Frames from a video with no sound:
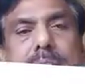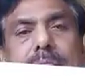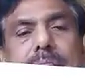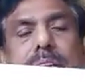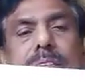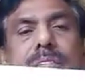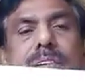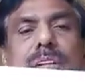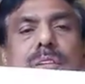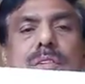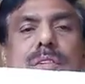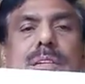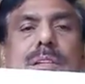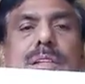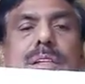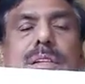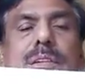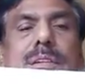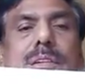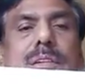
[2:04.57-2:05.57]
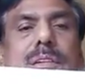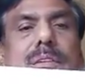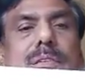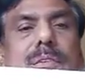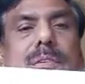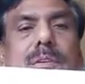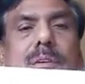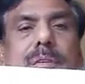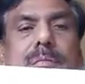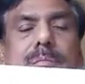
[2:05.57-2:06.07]
The velocity is
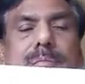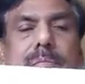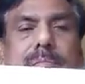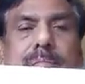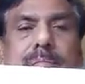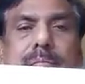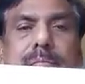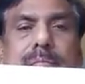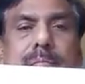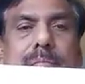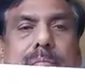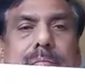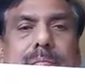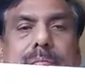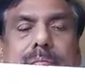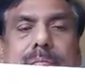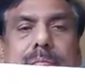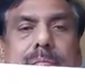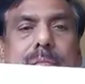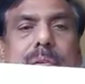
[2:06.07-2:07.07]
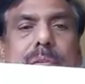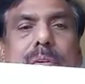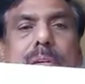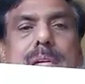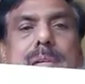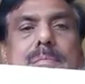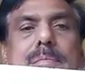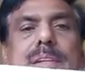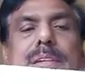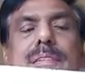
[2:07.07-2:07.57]
uniform.
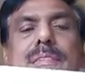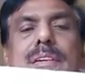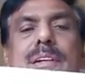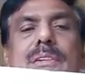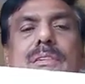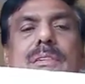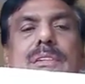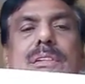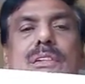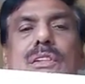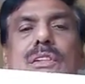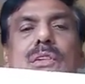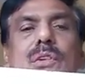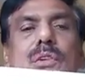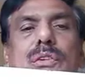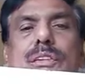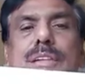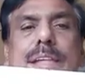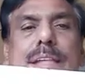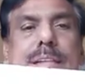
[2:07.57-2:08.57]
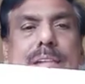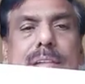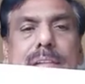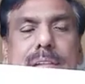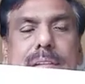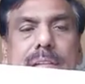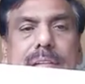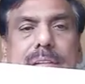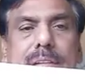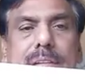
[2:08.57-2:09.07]
Okay, means velocity is not changing,
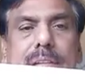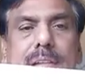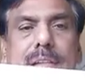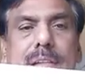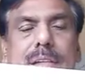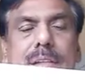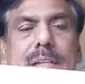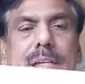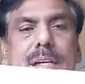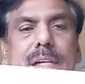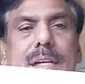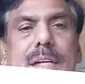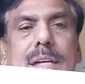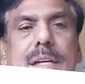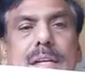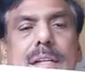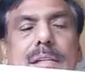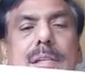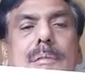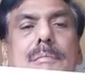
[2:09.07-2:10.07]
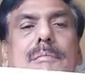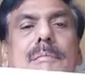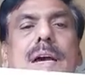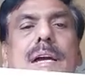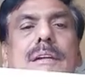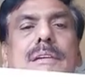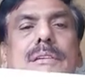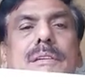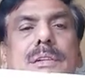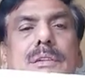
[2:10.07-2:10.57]
it is here. The
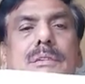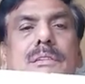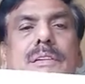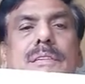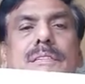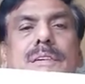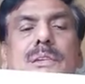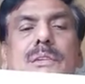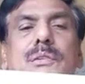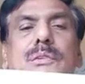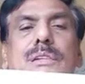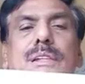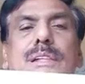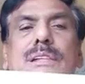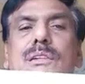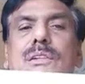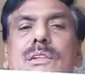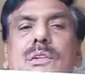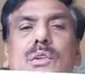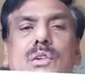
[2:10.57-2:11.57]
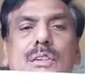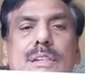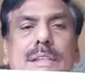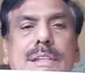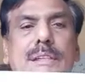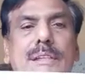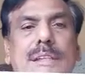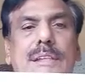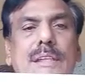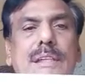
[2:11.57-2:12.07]
magnitude of the velocity is not
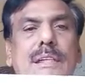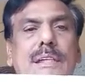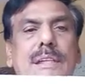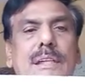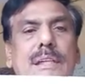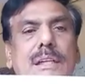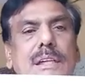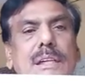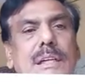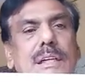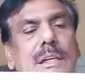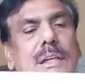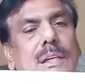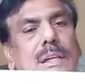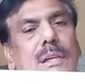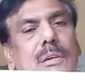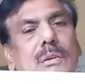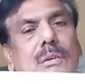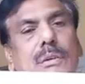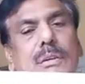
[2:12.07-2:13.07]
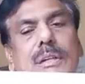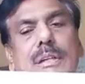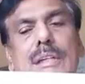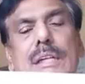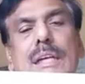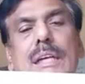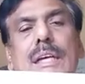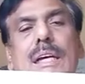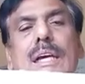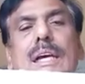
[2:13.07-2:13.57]
changing.
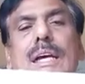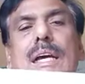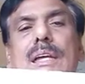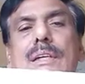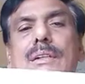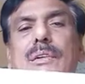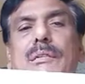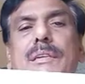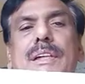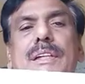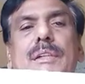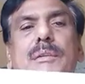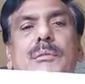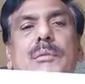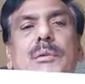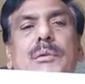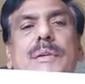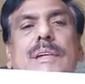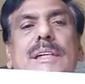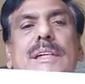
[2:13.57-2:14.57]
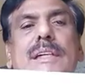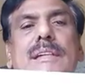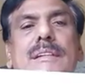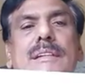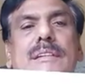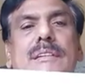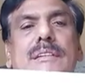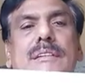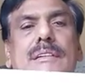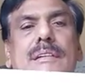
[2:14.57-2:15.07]
Only so when it's moving in
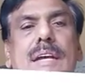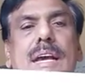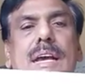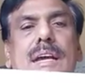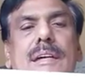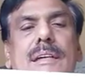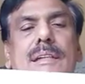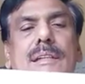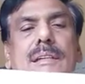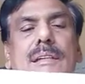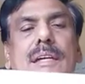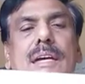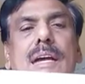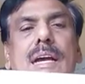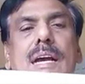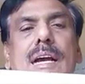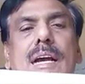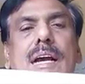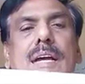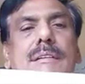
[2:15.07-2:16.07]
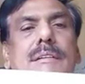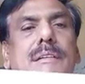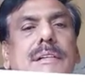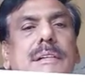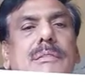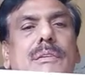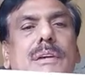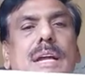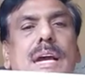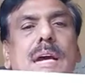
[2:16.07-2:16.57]
this track, the
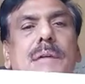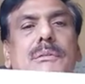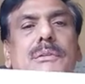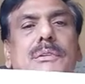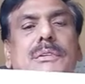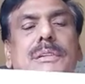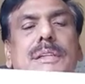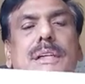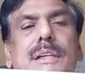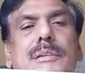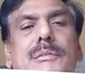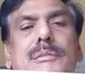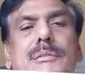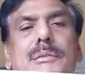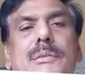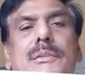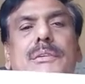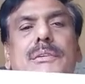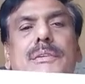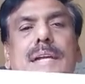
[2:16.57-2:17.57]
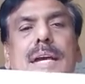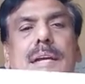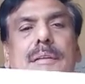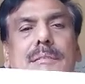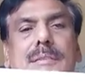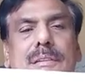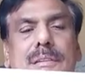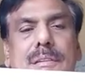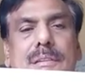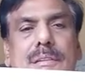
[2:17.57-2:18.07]
athlete will have to change 4
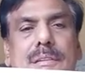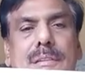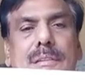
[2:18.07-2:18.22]
times.